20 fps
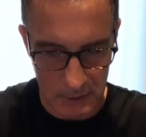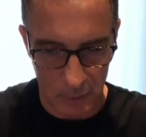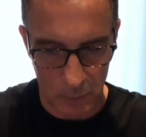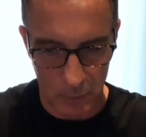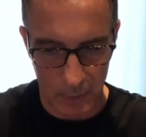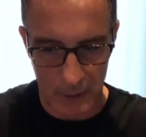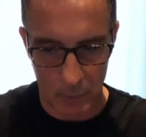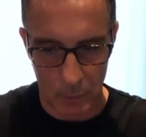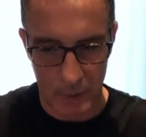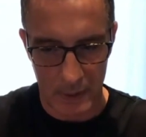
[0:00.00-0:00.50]
So
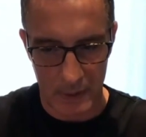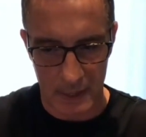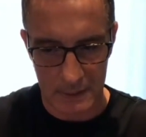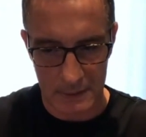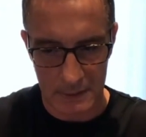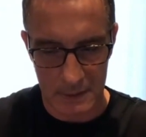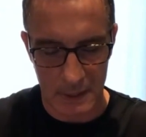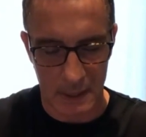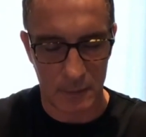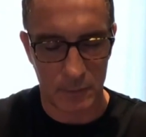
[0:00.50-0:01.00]
we're we're there
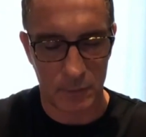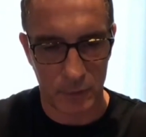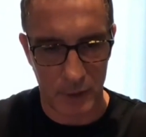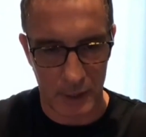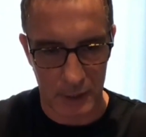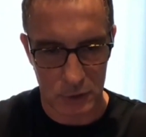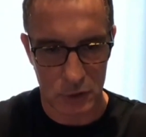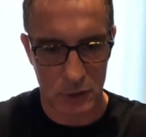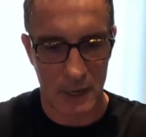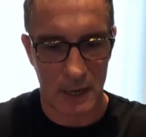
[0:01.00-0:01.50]
to take
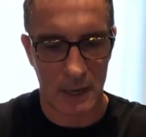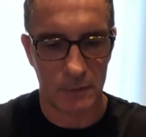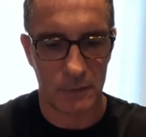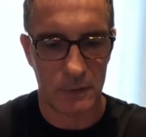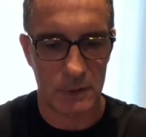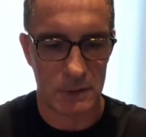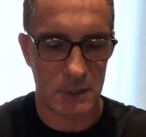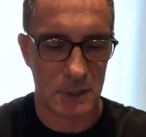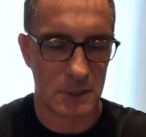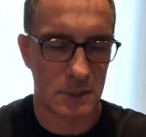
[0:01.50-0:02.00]
friction out of
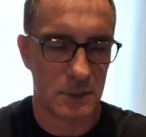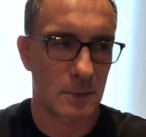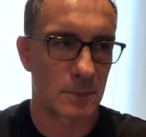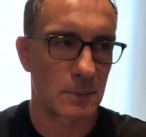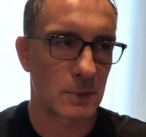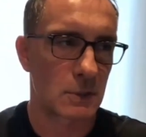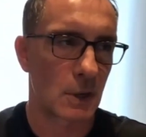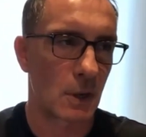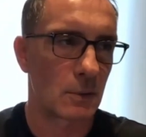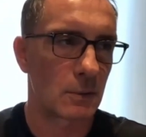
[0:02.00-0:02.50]
the
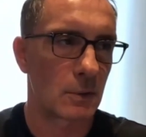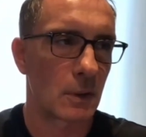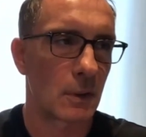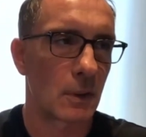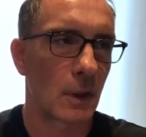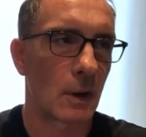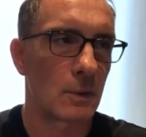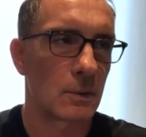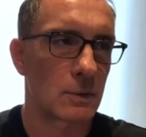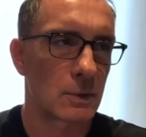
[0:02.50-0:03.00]
system, so that
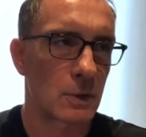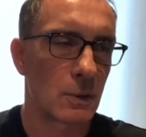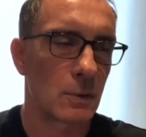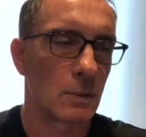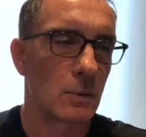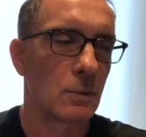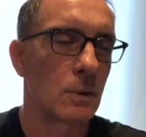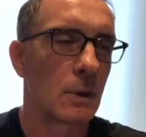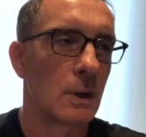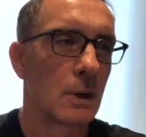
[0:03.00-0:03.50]
those
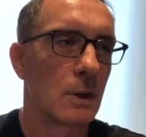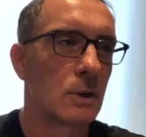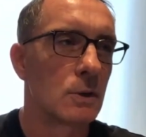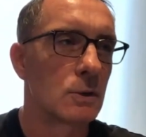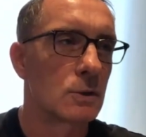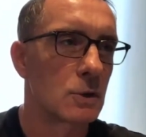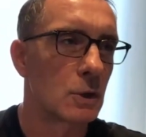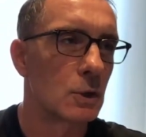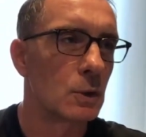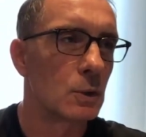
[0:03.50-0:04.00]
who
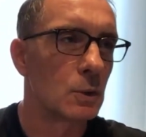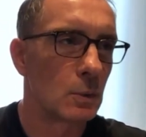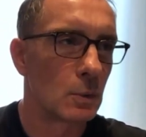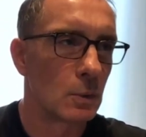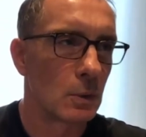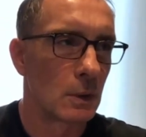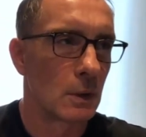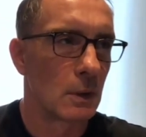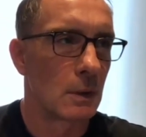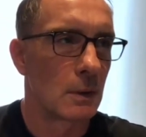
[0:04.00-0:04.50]

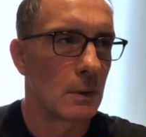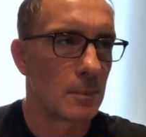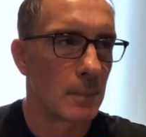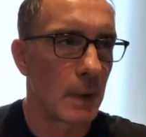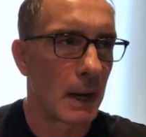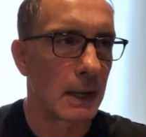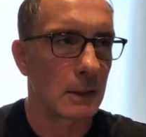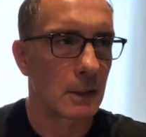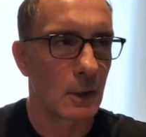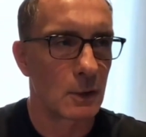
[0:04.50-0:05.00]
do
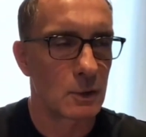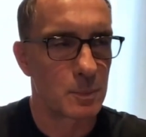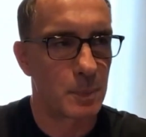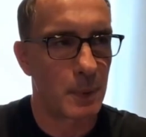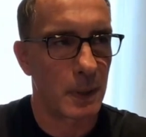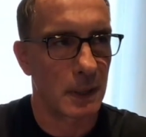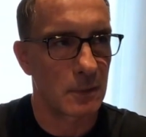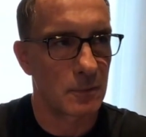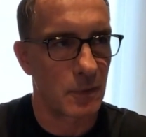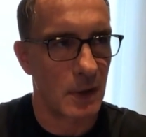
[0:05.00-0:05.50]
make those
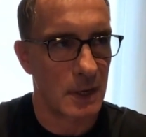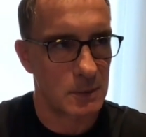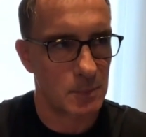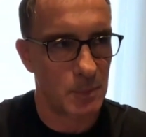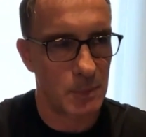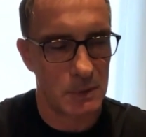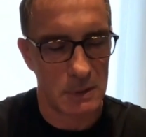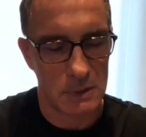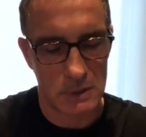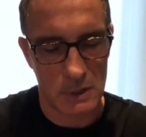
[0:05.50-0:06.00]
big
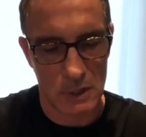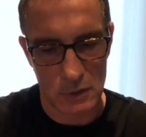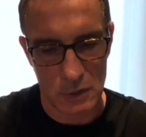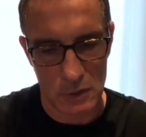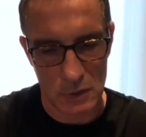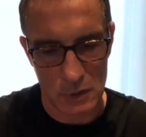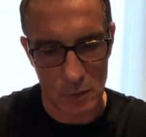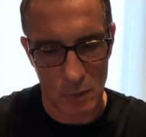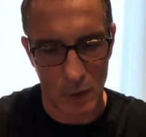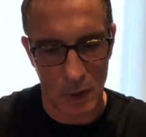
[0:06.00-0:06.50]
investment
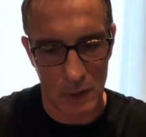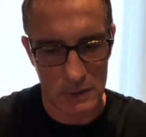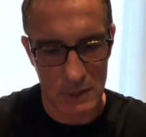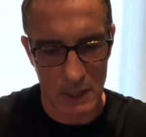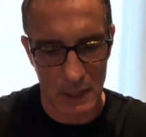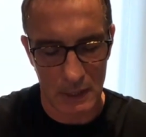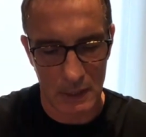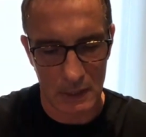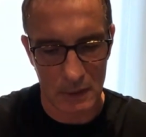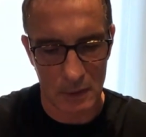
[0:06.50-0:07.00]
decisions, who are
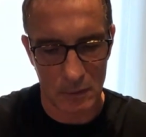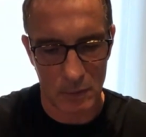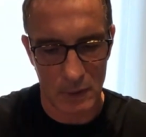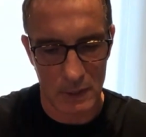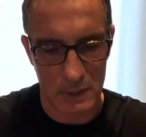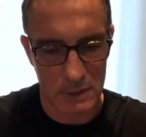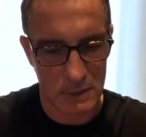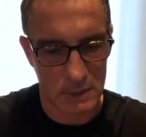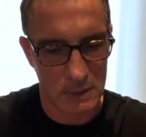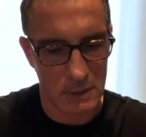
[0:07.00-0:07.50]
taking the
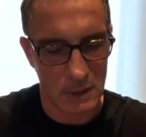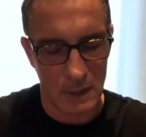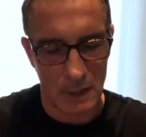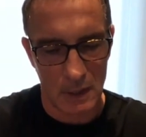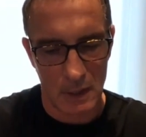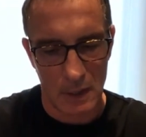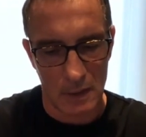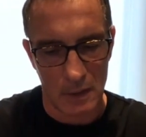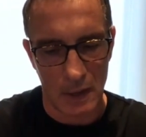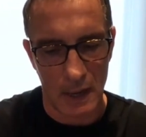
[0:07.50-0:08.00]
risks,
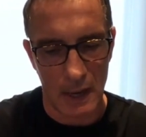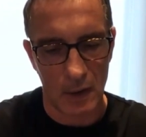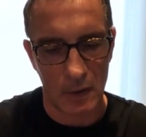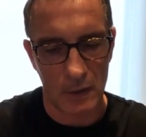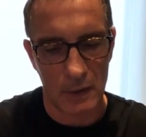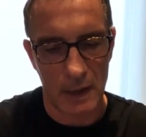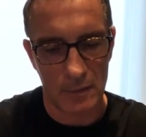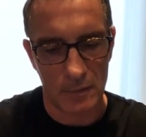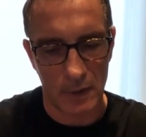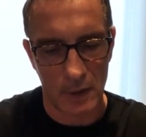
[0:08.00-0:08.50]
they
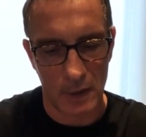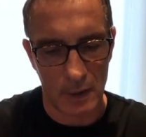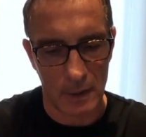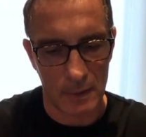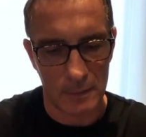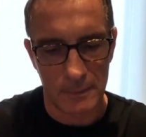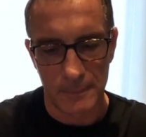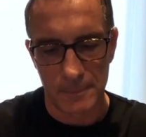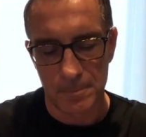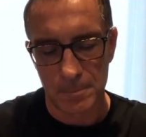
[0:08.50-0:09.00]
are
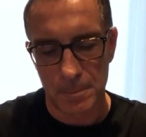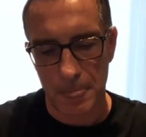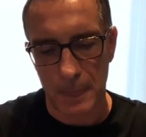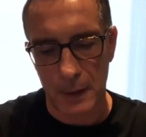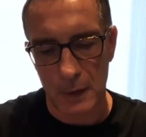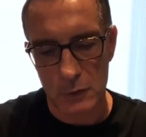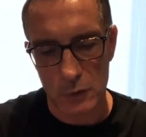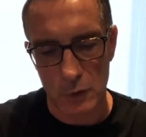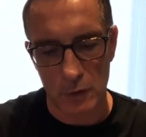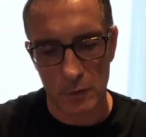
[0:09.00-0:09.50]
never
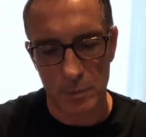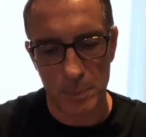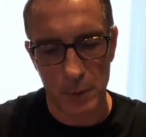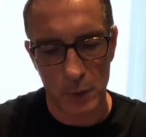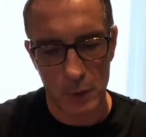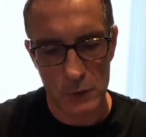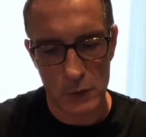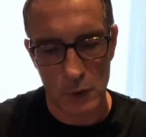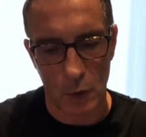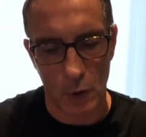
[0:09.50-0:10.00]
sort of
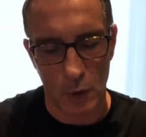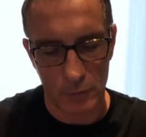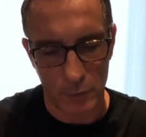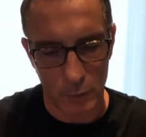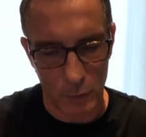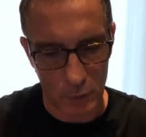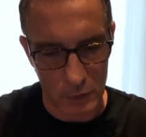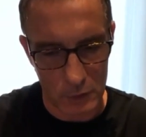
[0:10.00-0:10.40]
put off or